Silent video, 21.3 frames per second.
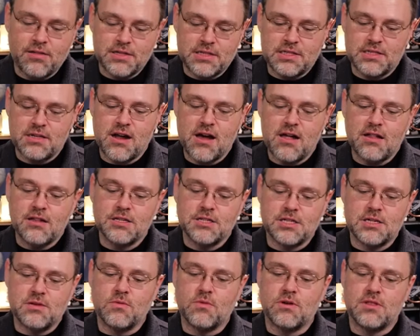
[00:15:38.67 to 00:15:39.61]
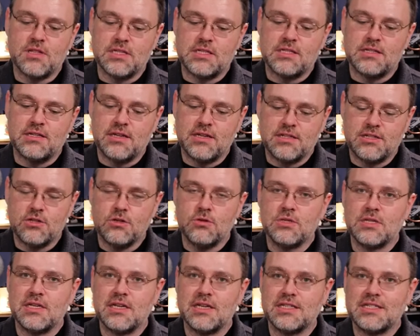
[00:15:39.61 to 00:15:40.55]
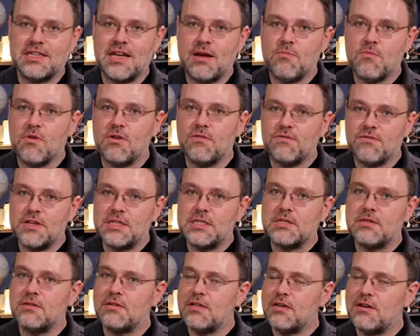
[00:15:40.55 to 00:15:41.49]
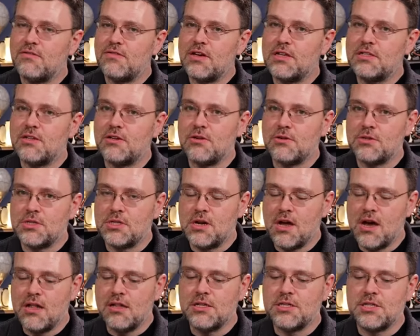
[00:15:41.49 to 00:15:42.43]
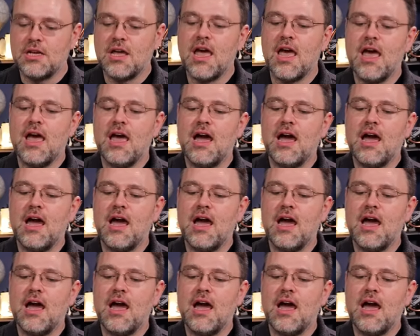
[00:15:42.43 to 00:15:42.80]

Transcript: on the Synology, where this, it's using a separate physical interface on your Synology